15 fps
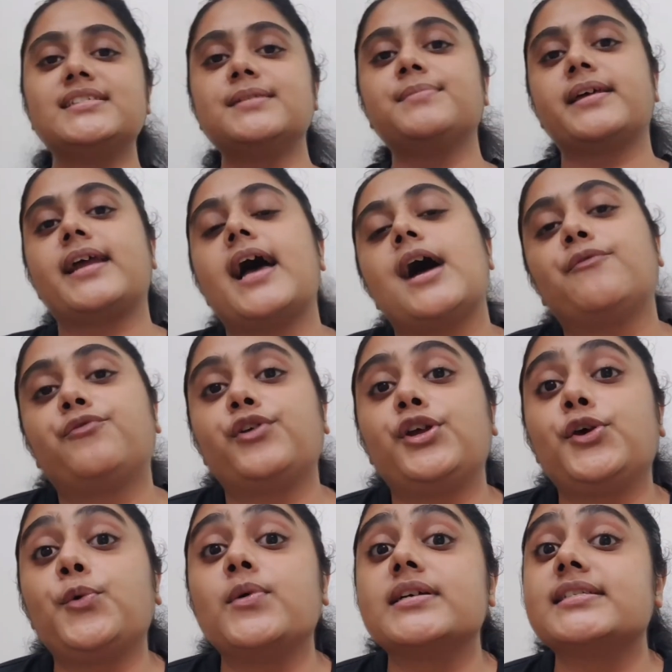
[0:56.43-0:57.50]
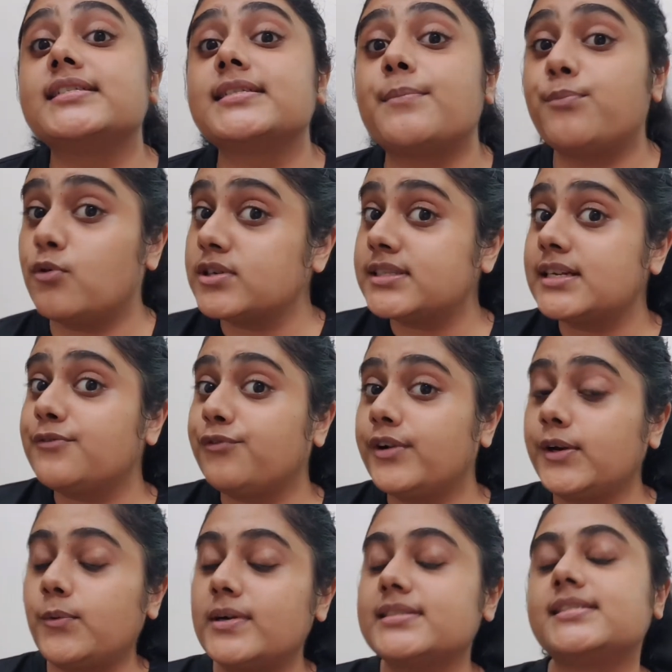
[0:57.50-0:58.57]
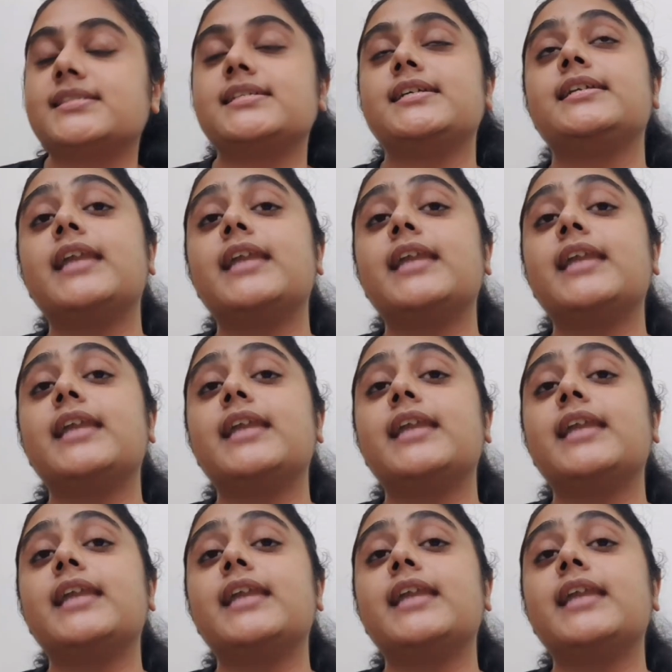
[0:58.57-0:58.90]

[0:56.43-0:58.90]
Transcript: tip that I have for you is posting frequency.